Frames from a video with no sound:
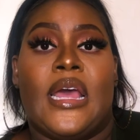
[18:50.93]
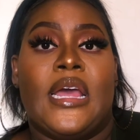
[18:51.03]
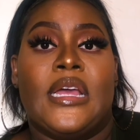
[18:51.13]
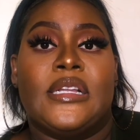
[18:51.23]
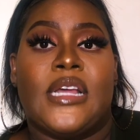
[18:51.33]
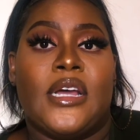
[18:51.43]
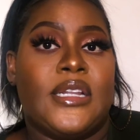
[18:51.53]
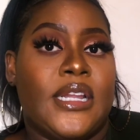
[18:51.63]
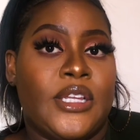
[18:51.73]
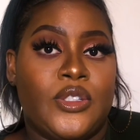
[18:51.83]
And
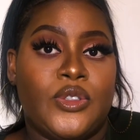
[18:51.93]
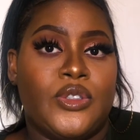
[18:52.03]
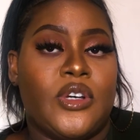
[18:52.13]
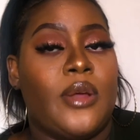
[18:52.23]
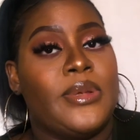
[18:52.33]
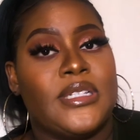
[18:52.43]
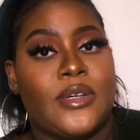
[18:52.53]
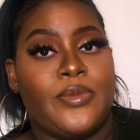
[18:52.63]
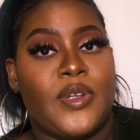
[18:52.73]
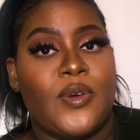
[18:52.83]
I'd like you to comment
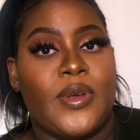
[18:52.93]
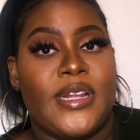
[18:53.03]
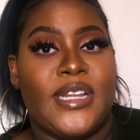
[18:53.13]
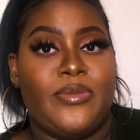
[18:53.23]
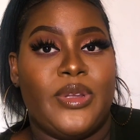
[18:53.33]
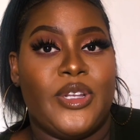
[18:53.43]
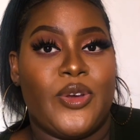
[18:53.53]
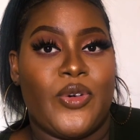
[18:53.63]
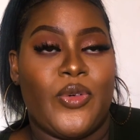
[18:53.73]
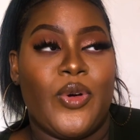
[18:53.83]
down below and let me
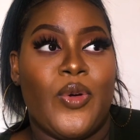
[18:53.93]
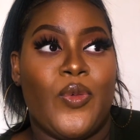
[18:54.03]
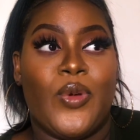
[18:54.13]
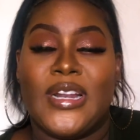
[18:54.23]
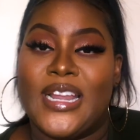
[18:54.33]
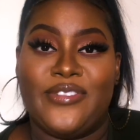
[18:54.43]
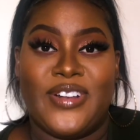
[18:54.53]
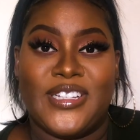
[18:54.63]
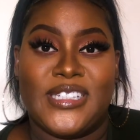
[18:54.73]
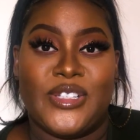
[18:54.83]
know what
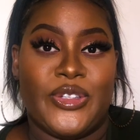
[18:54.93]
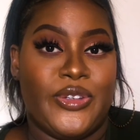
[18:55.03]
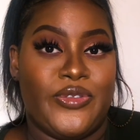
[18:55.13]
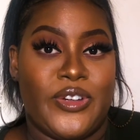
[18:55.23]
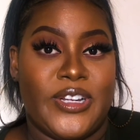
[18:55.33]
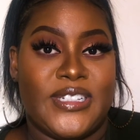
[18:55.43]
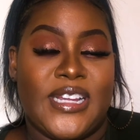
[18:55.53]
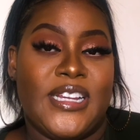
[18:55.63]
life lessons you've learned.